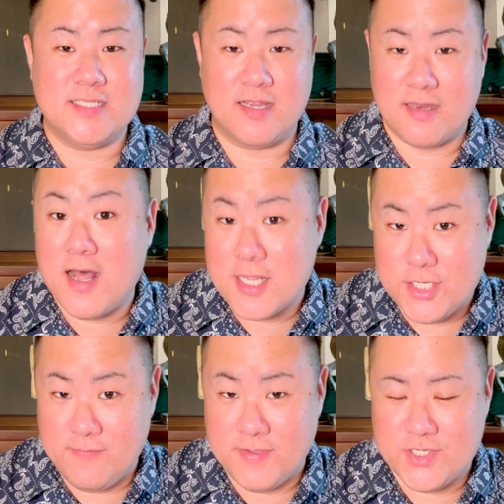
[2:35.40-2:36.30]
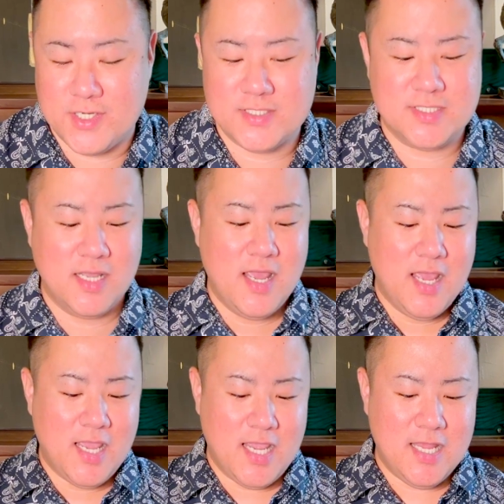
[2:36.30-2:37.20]
technology features.
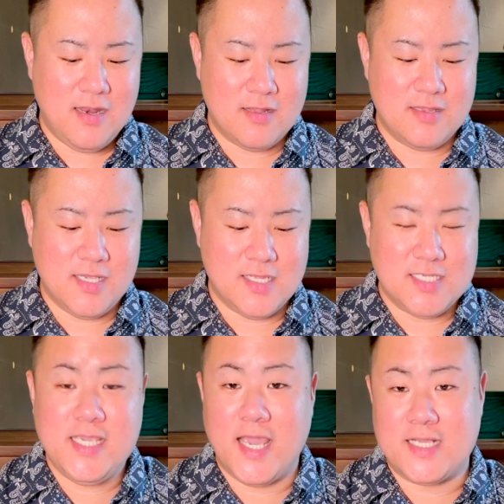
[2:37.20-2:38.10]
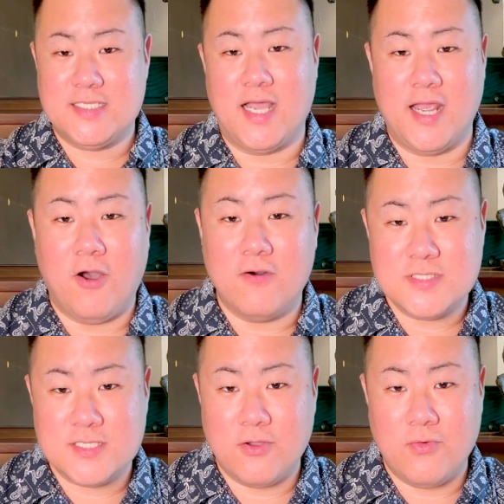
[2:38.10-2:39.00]
In the TX, I
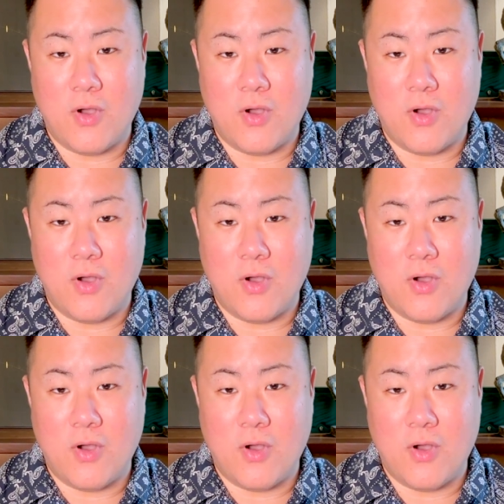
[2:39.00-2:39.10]
also